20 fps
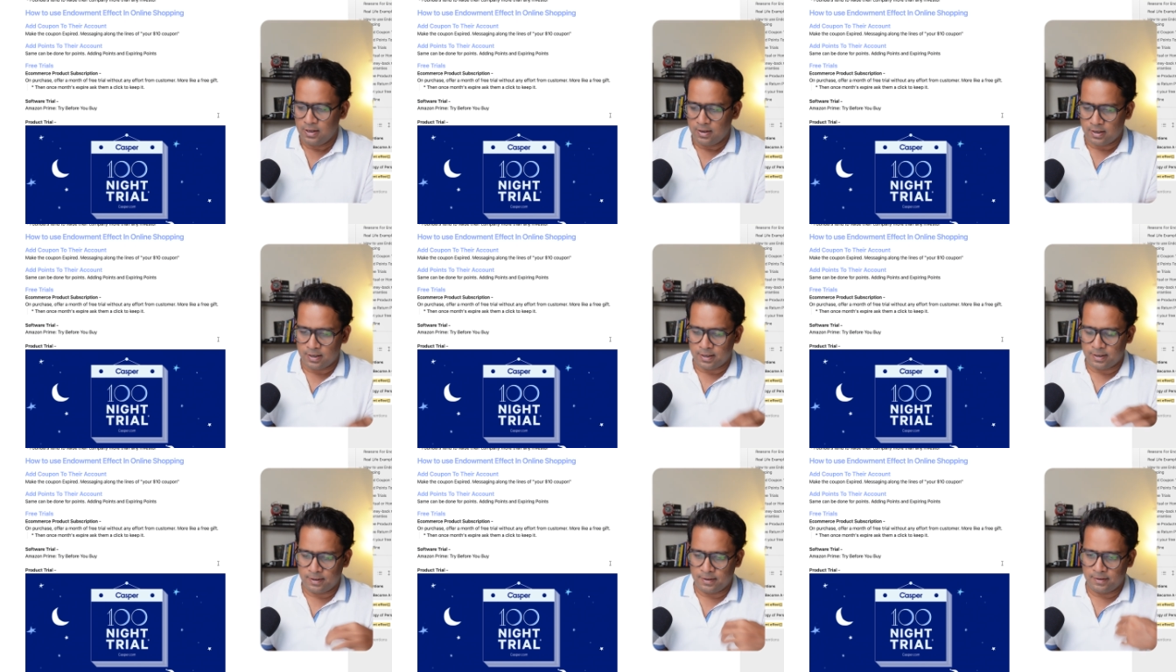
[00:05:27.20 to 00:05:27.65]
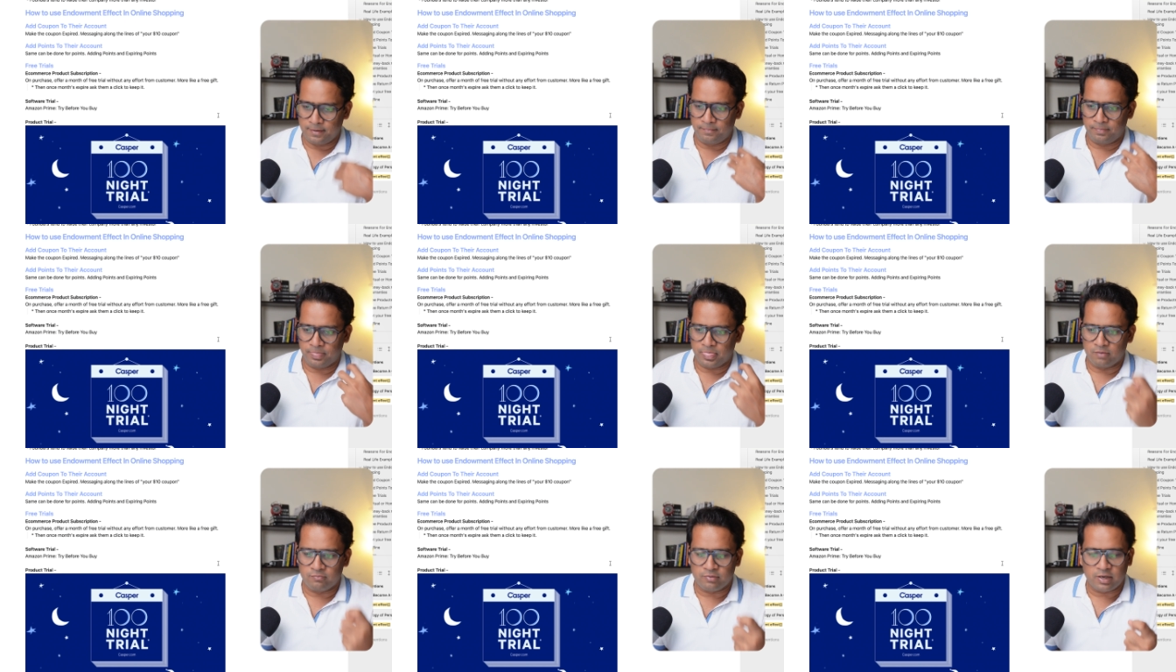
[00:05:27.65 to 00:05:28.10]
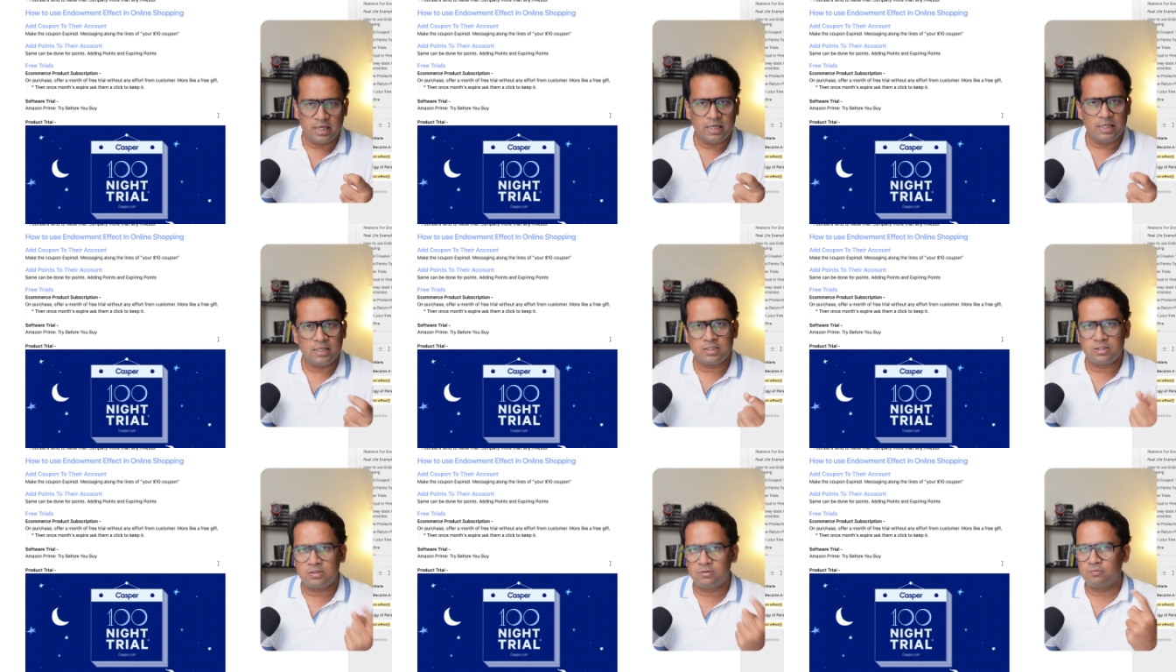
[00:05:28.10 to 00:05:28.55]
one
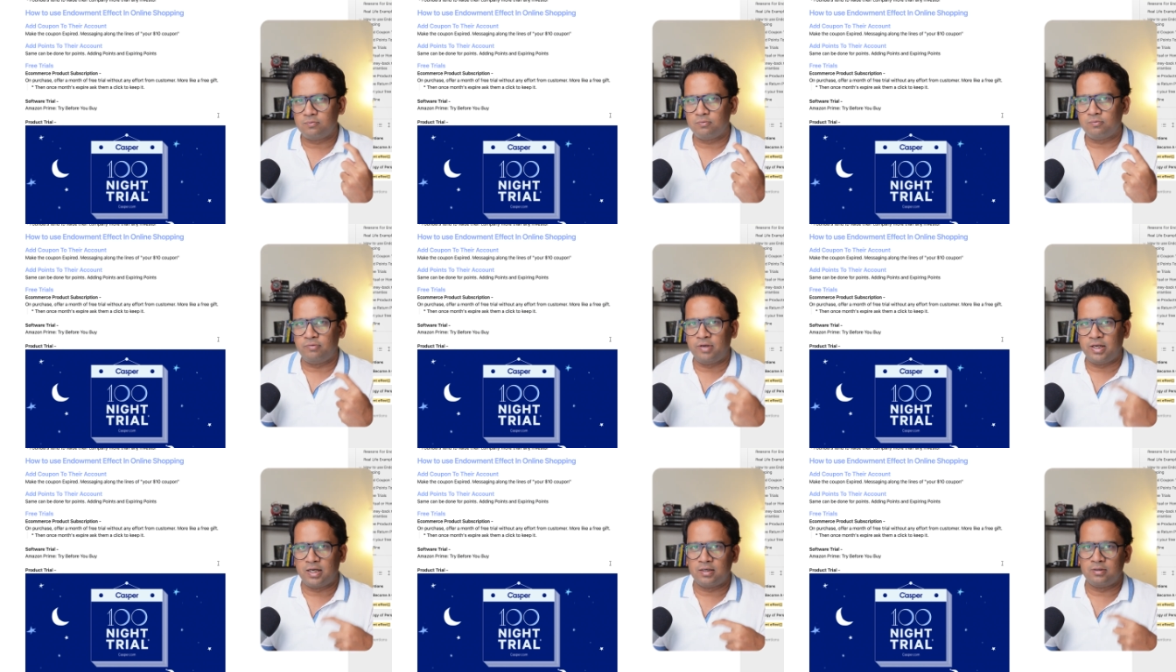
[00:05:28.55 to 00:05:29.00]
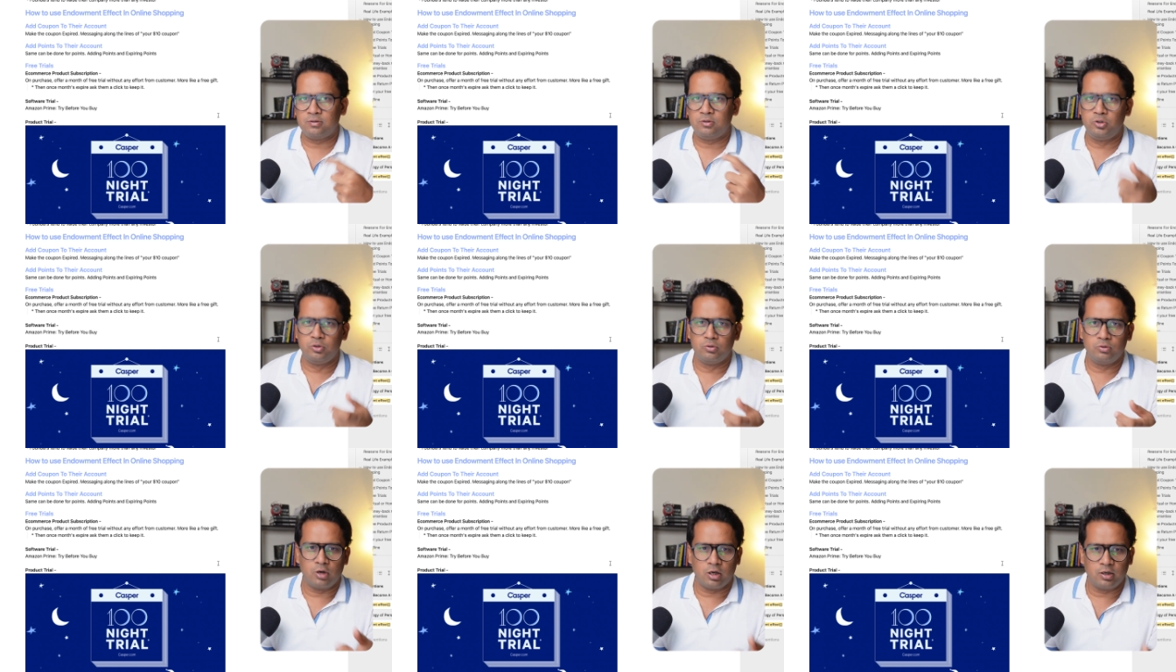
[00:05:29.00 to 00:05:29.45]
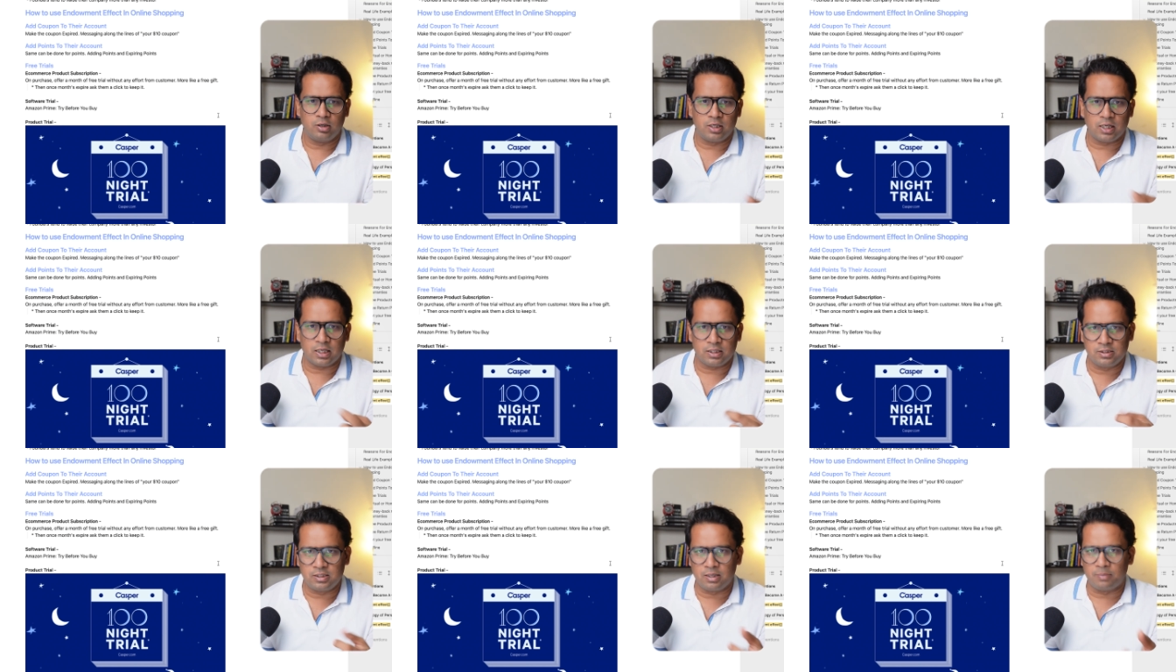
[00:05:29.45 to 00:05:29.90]
is where you don't
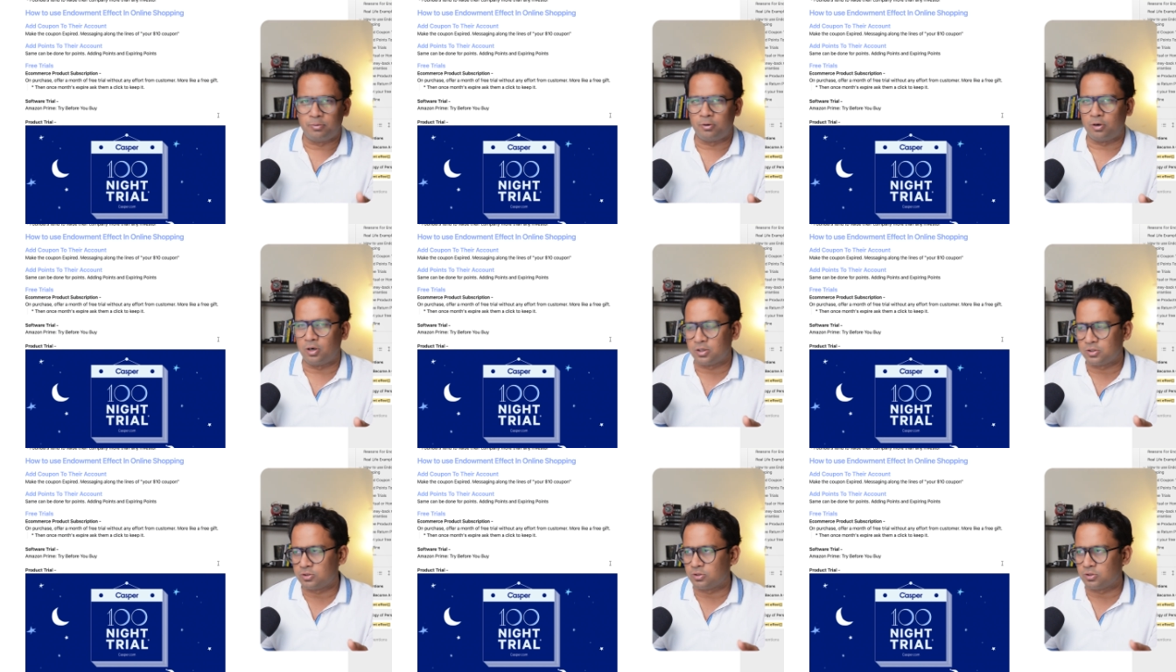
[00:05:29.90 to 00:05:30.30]
touch the product,